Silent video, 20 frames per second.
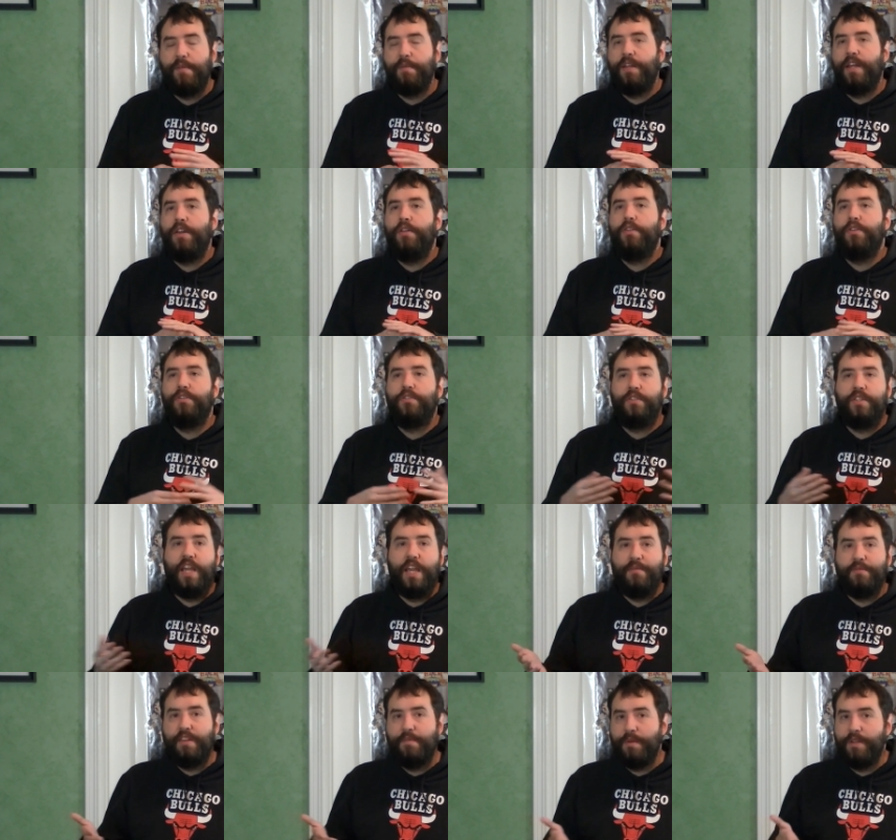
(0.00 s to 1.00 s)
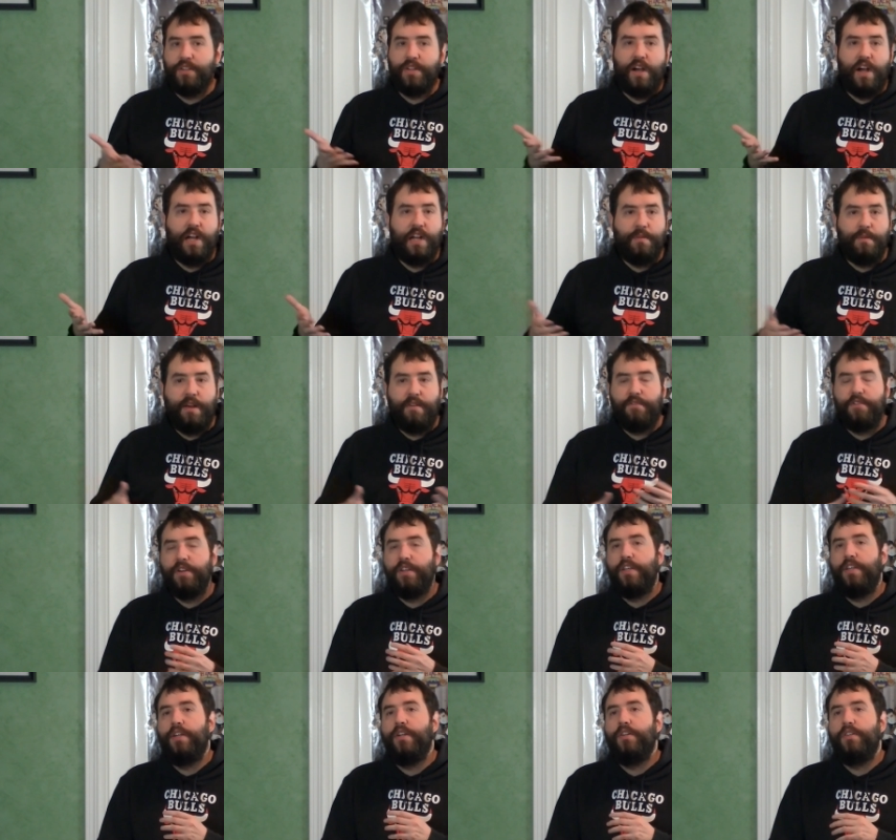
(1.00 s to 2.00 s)
I mean, I know there's games they've been talking about for
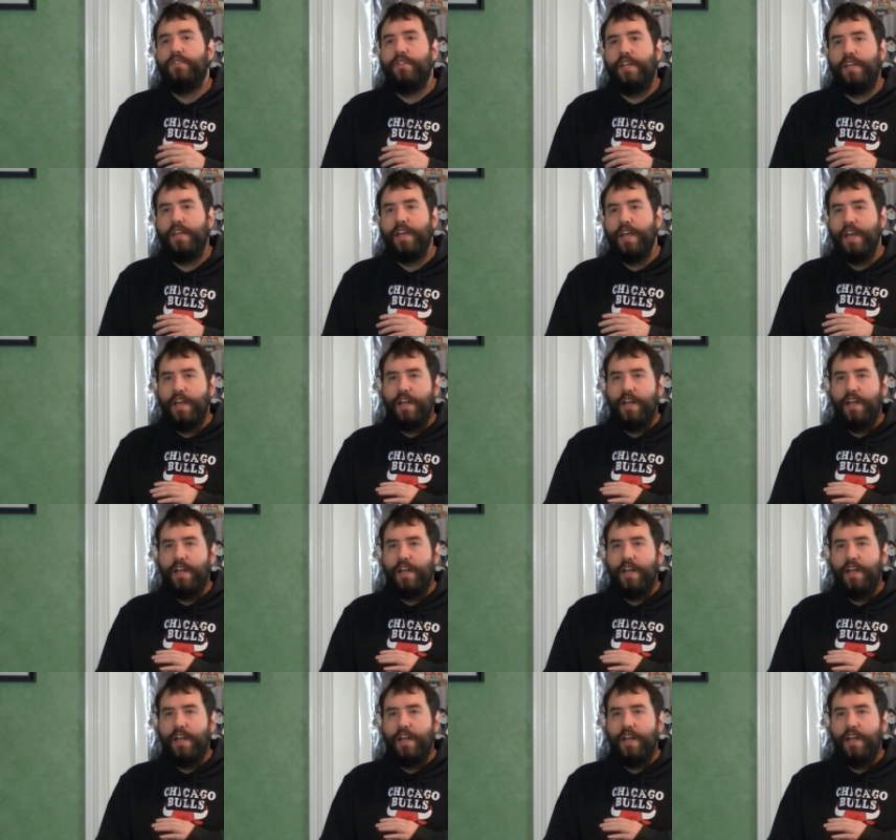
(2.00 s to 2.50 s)
years, like